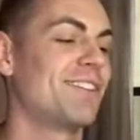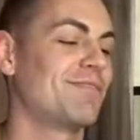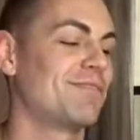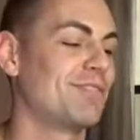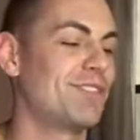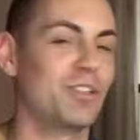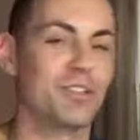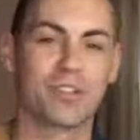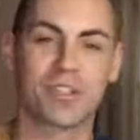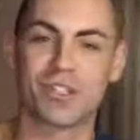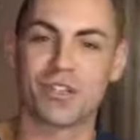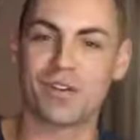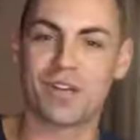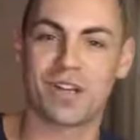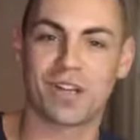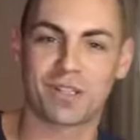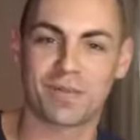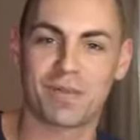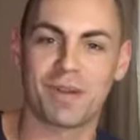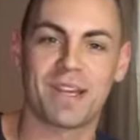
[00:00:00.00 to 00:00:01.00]
little
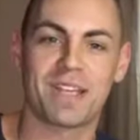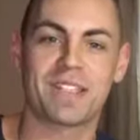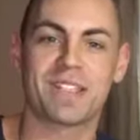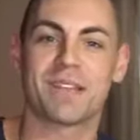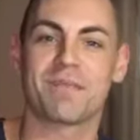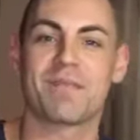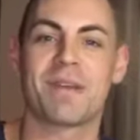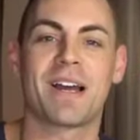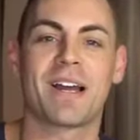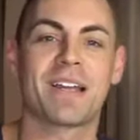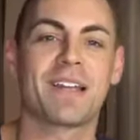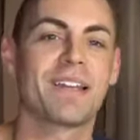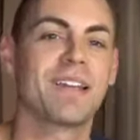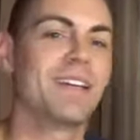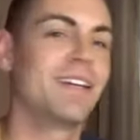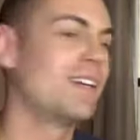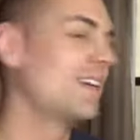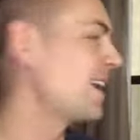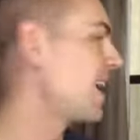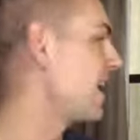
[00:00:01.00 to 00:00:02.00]
studio space in my
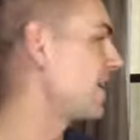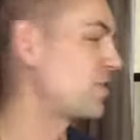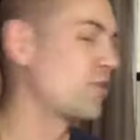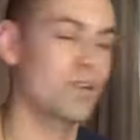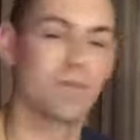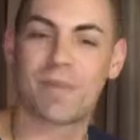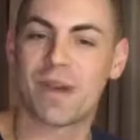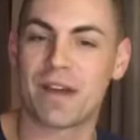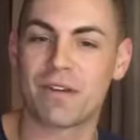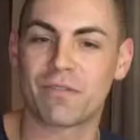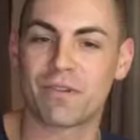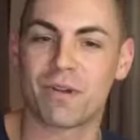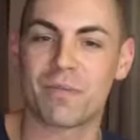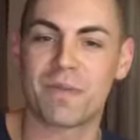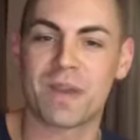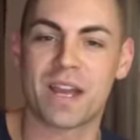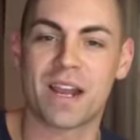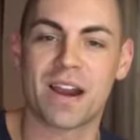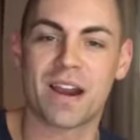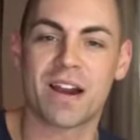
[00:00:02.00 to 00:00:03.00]
extra bedroom
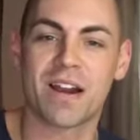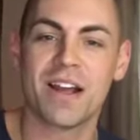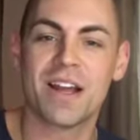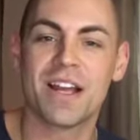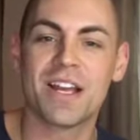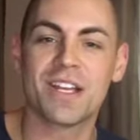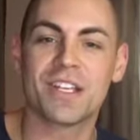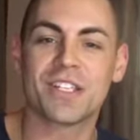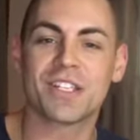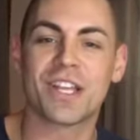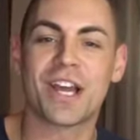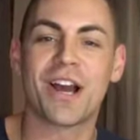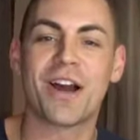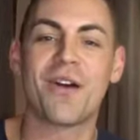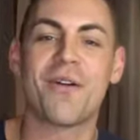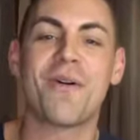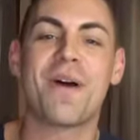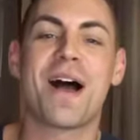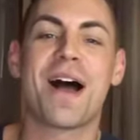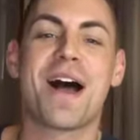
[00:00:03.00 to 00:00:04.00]
here.
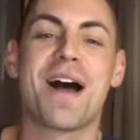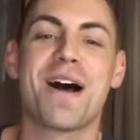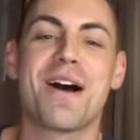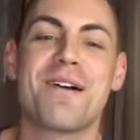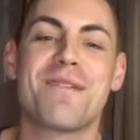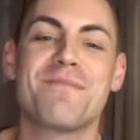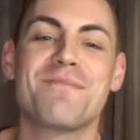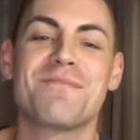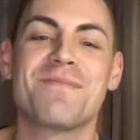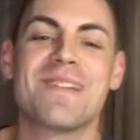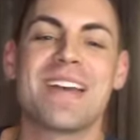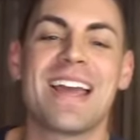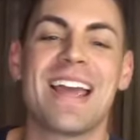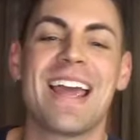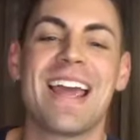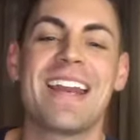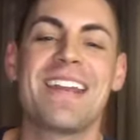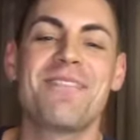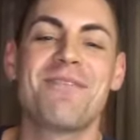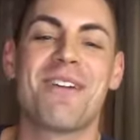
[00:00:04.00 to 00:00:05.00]
So
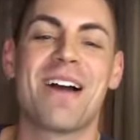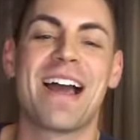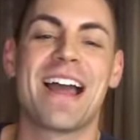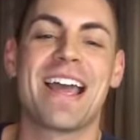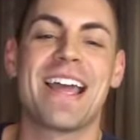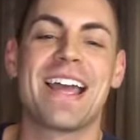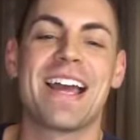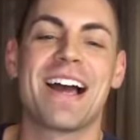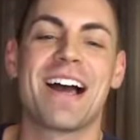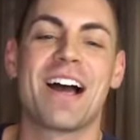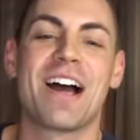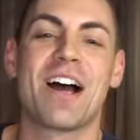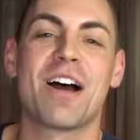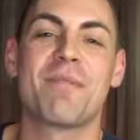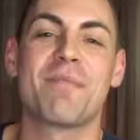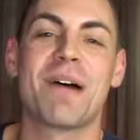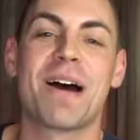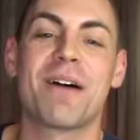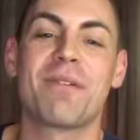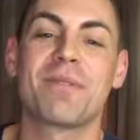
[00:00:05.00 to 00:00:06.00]
anyway,
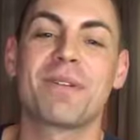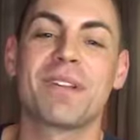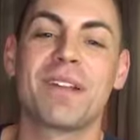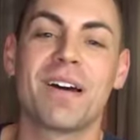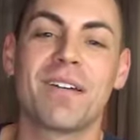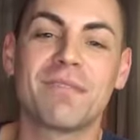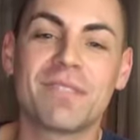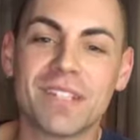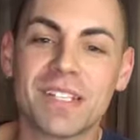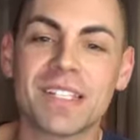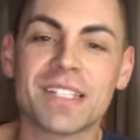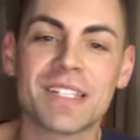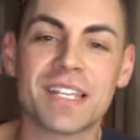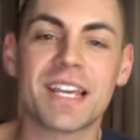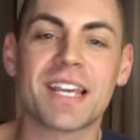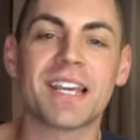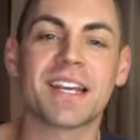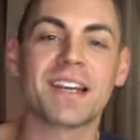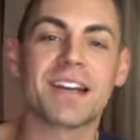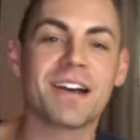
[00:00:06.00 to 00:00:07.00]
I would love to
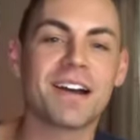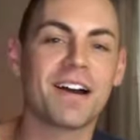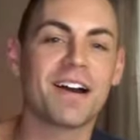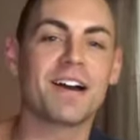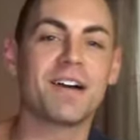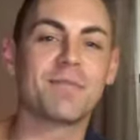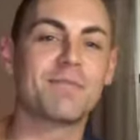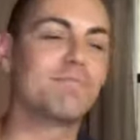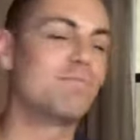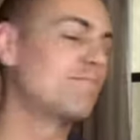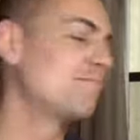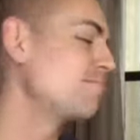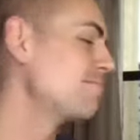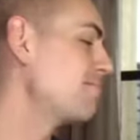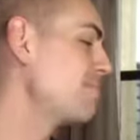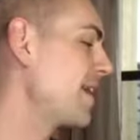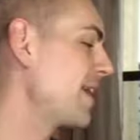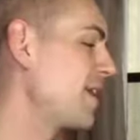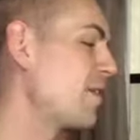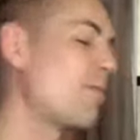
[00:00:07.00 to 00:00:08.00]
sing
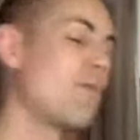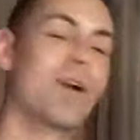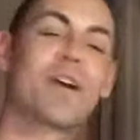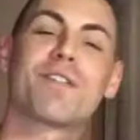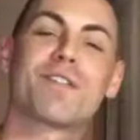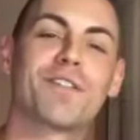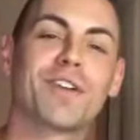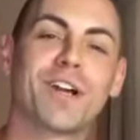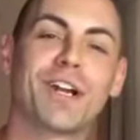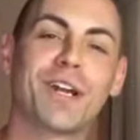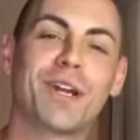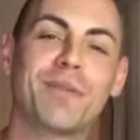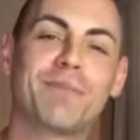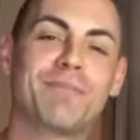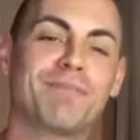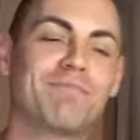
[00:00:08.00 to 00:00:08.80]
Make It Work for you.